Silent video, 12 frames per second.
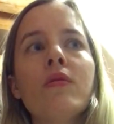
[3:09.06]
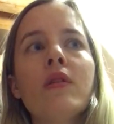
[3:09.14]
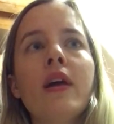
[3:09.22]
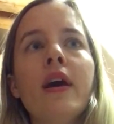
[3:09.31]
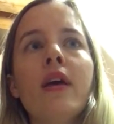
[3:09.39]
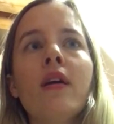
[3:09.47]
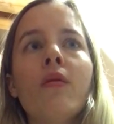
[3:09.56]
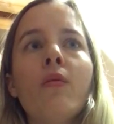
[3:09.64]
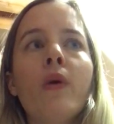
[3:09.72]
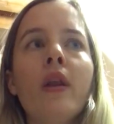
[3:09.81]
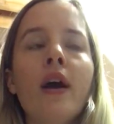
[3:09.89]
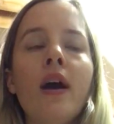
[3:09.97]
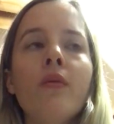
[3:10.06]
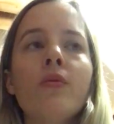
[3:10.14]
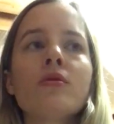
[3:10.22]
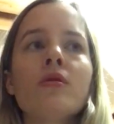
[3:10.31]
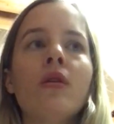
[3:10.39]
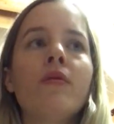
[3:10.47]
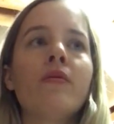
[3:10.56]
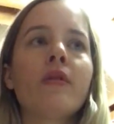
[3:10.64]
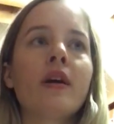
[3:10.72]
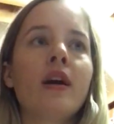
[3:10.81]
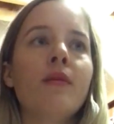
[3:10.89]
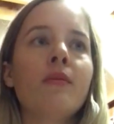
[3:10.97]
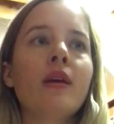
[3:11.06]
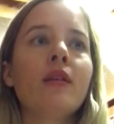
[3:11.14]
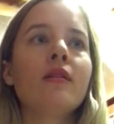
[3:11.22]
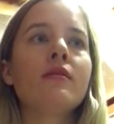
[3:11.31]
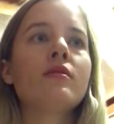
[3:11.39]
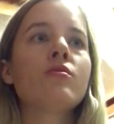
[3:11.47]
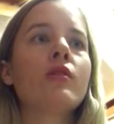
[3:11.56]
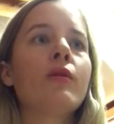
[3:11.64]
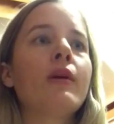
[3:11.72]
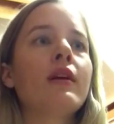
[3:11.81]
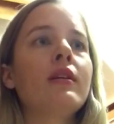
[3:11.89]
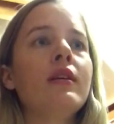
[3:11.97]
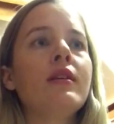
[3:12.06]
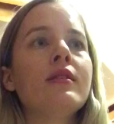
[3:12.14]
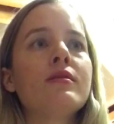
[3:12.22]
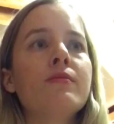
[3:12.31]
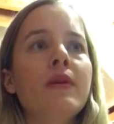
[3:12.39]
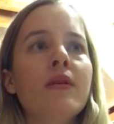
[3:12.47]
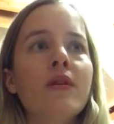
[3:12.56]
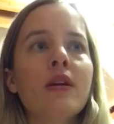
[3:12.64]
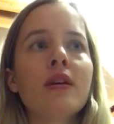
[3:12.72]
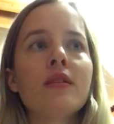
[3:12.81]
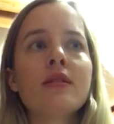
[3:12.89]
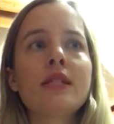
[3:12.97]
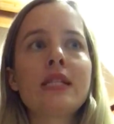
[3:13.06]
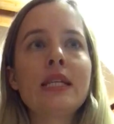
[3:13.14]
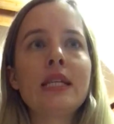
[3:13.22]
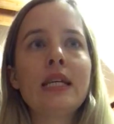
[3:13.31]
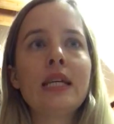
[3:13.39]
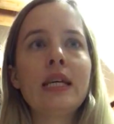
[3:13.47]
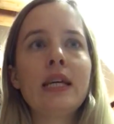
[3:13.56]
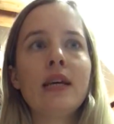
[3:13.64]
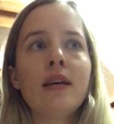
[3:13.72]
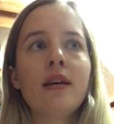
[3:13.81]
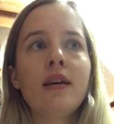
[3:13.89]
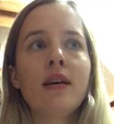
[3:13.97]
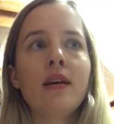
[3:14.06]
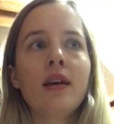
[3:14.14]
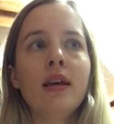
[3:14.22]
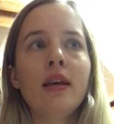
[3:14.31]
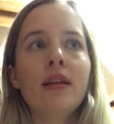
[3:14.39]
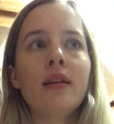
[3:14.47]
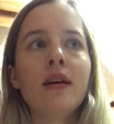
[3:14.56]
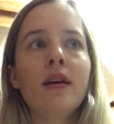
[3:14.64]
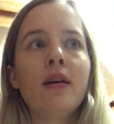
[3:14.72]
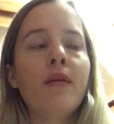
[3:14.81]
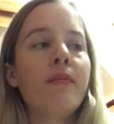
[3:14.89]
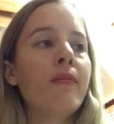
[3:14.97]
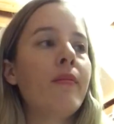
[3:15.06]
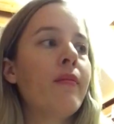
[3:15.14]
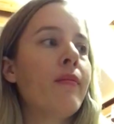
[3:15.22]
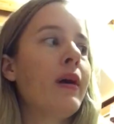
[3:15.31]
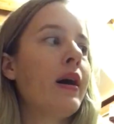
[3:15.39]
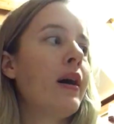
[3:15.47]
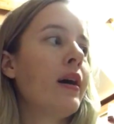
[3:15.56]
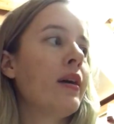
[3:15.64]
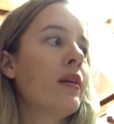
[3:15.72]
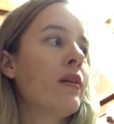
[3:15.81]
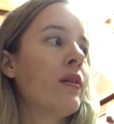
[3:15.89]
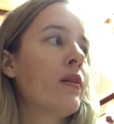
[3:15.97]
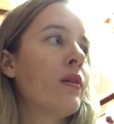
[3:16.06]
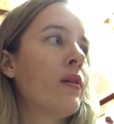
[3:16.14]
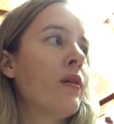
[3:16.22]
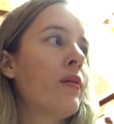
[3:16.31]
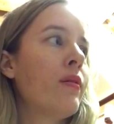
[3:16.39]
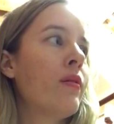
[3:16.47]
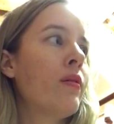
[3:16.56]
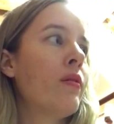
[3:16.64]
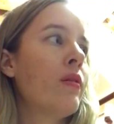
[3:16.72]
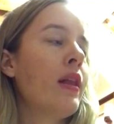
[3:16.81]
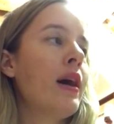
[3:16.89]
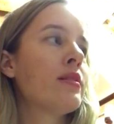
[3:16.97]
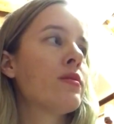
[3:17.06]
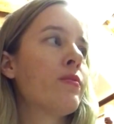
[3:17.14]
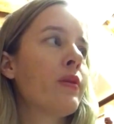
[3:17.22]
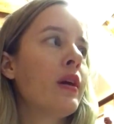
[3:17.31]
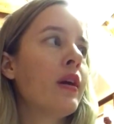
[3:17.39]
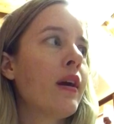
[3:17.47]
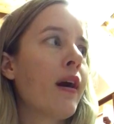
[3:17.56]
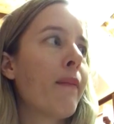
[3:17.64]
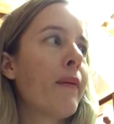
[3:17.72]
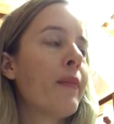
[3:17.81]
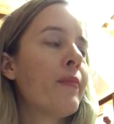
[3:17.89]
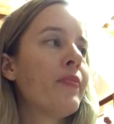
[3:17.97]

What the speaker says: Like when I was overcoming this traumatic experience in my last breakup,